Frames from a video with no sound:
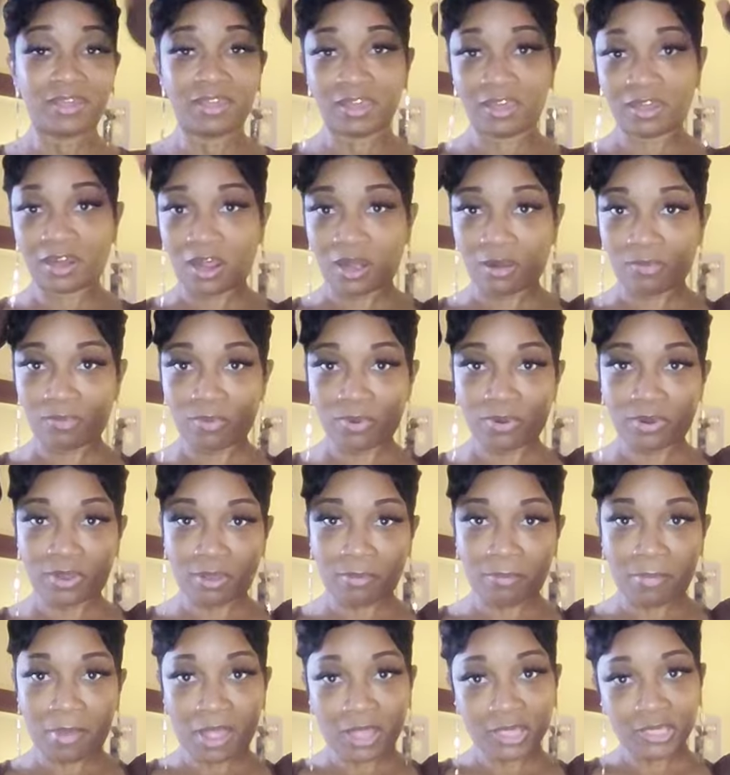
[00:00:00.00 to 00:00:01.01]
And I don't want to
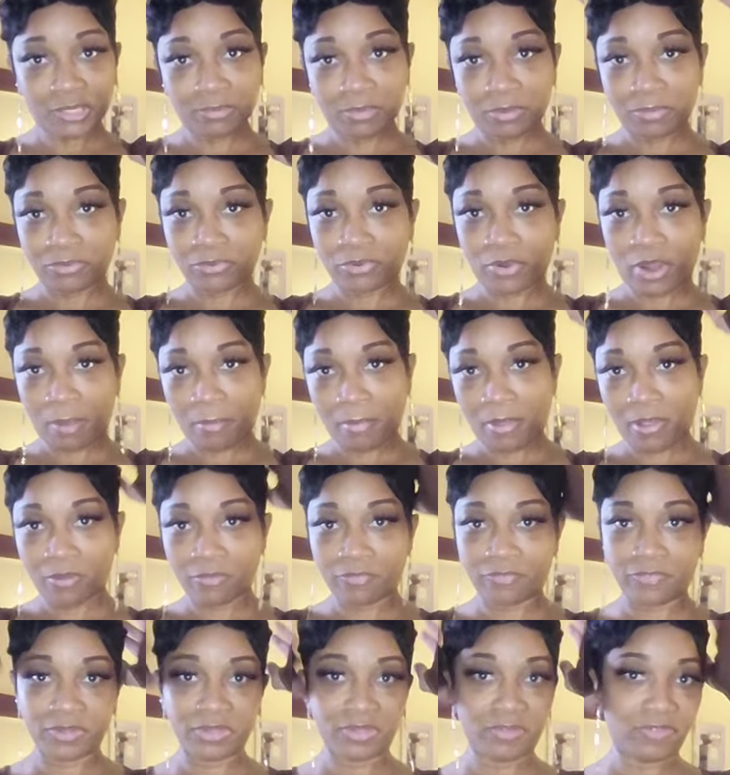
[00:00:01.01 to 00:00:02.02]
unbox them and try them
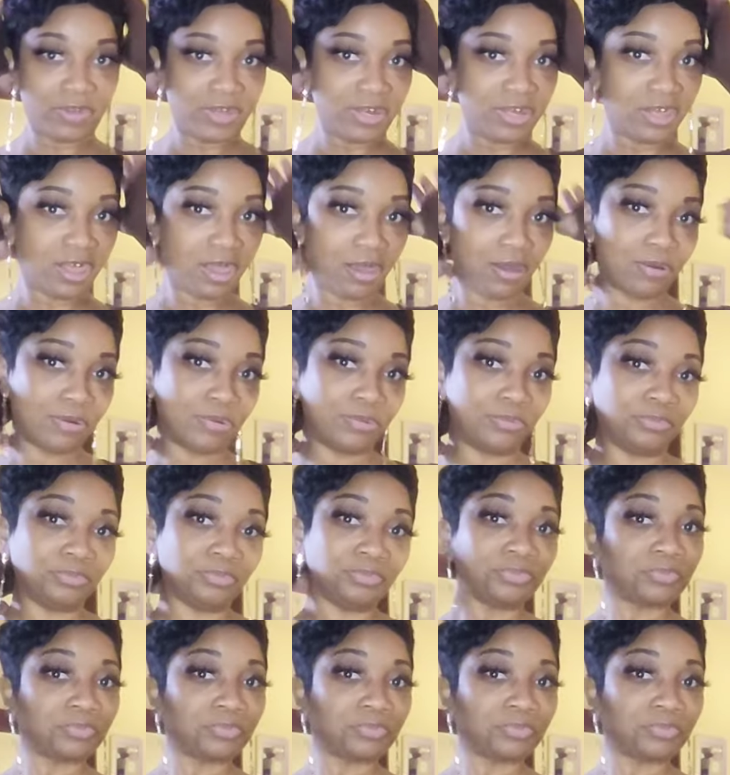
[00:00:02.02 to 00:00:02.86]
on for the video.